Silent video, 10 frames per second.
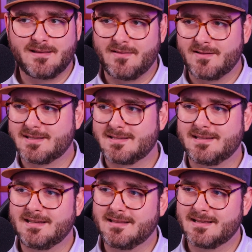And then there's a
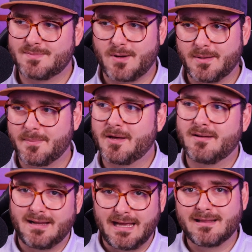city that's probably
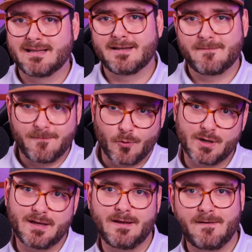about, again, like
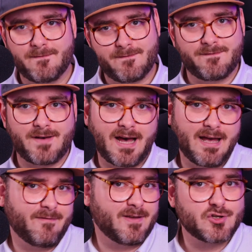
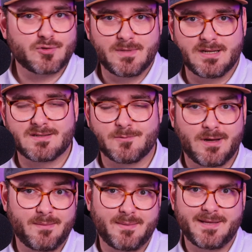45-ish minutes
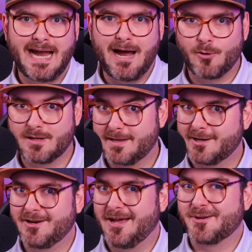away, maybe an hour,
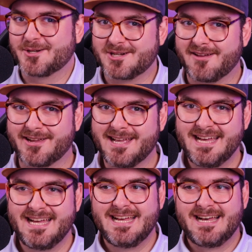depending on how you're driving,
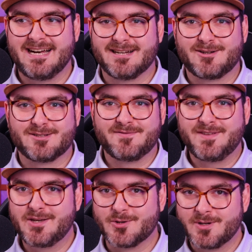called
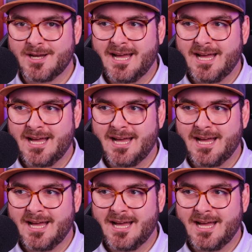Vigo.